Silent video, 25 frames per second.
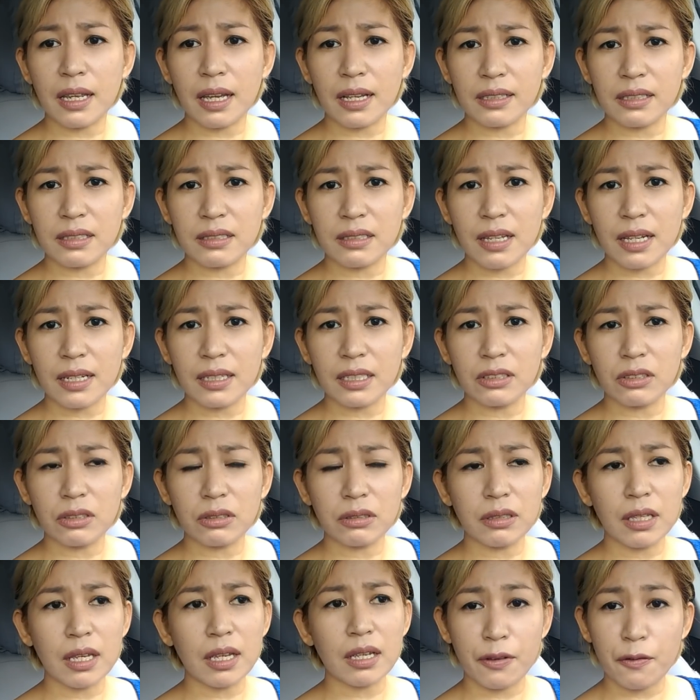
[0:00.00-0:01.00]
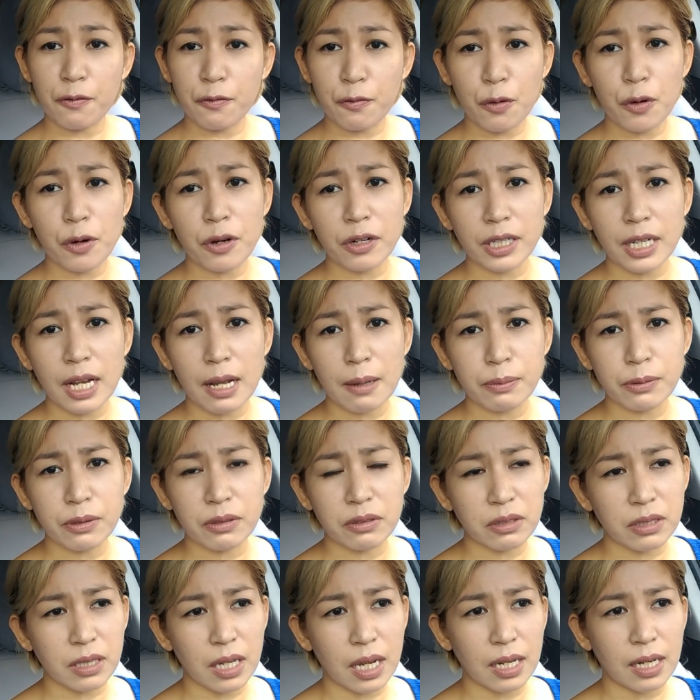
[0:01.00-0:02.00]
I decided to take 4
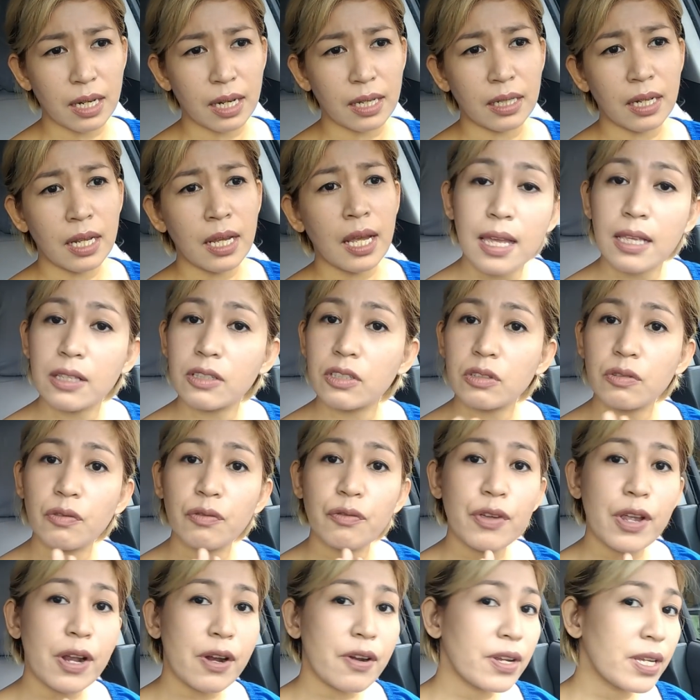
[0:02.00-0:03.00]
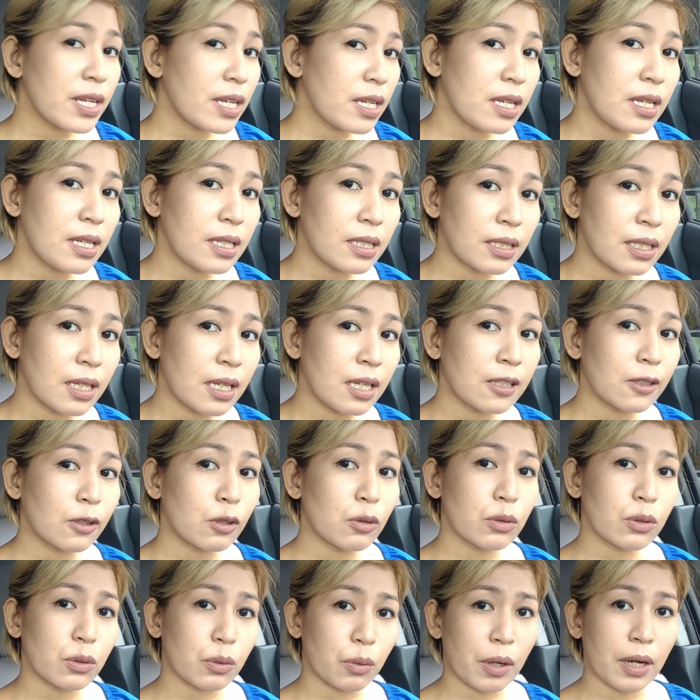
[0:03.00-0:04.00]
capsules kaagad. It's very easy
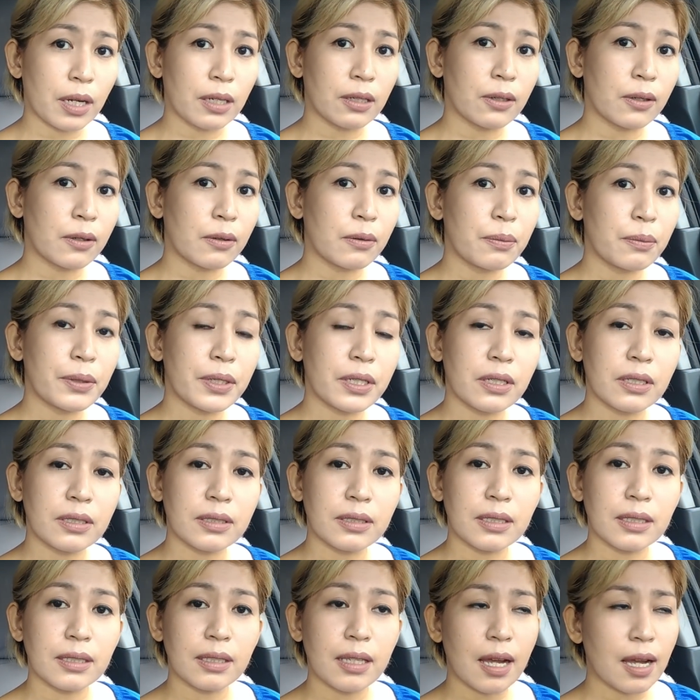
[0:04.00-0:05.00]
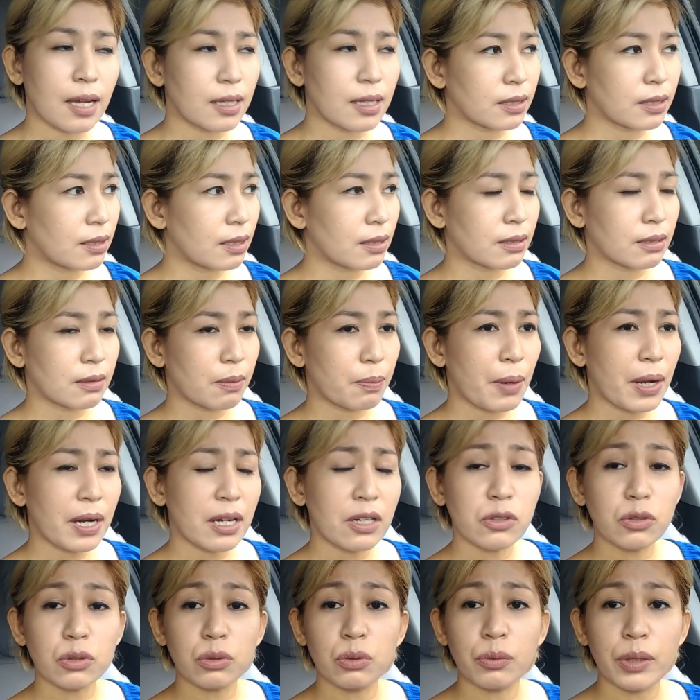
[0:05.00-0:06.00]
to swallow because it has this,
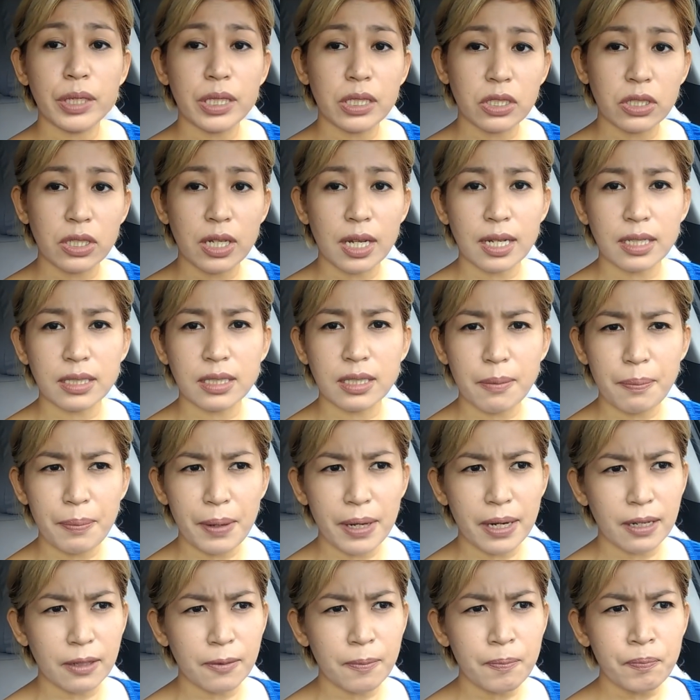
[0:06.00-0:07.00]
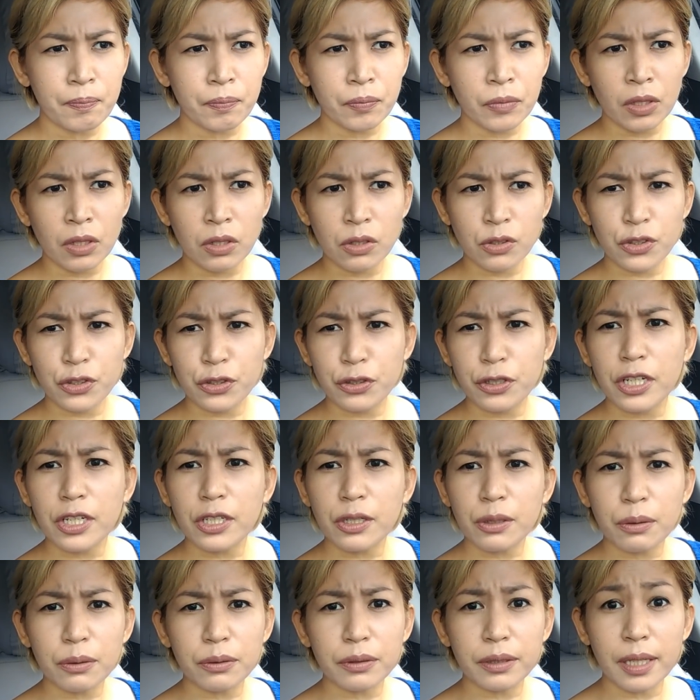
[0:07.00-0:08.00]
parang sweet siya kasi parang
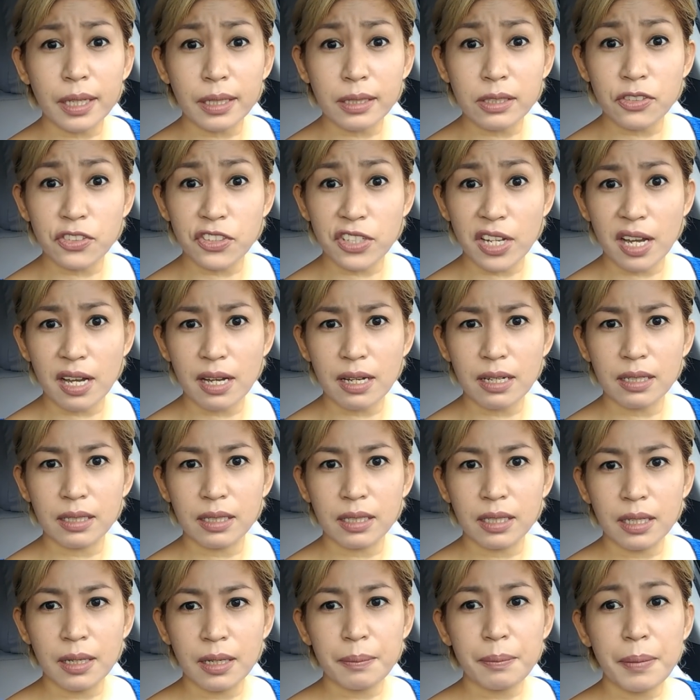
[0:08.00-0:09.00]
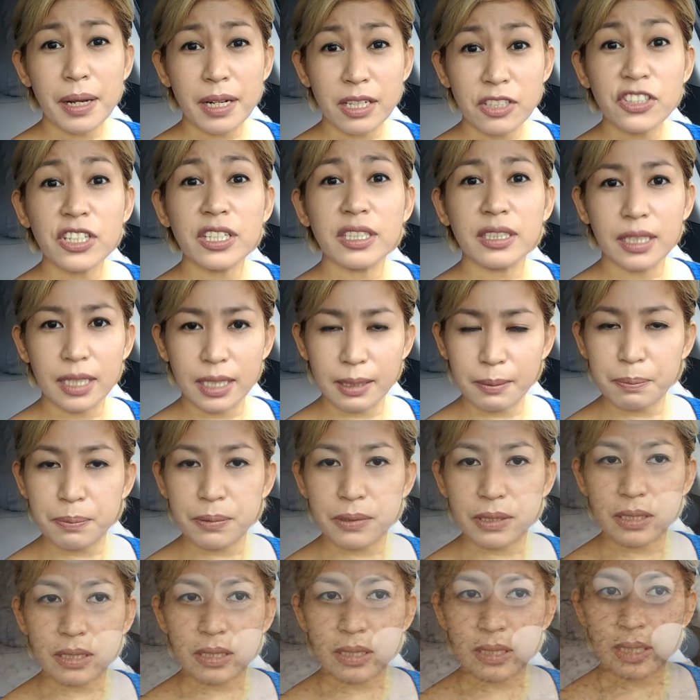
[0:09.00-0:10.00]
sugar-coated siya. Para siyang
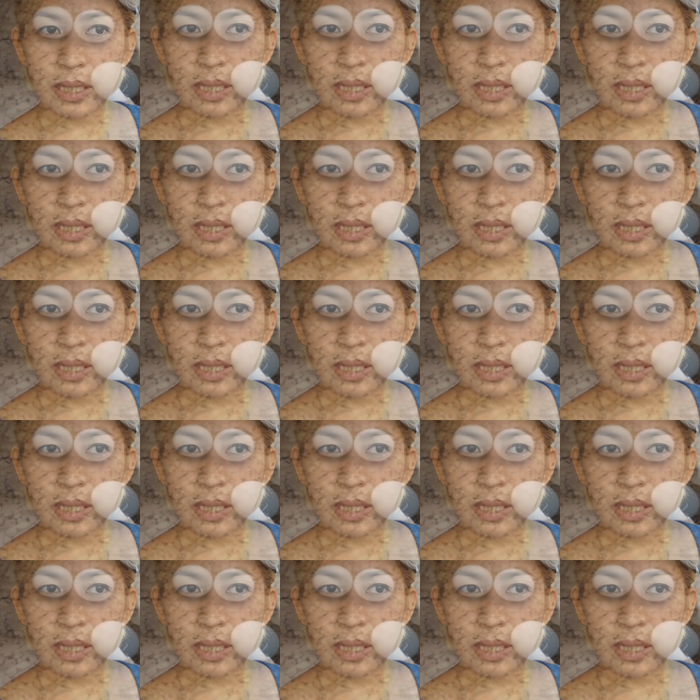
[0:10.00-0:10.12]
nips.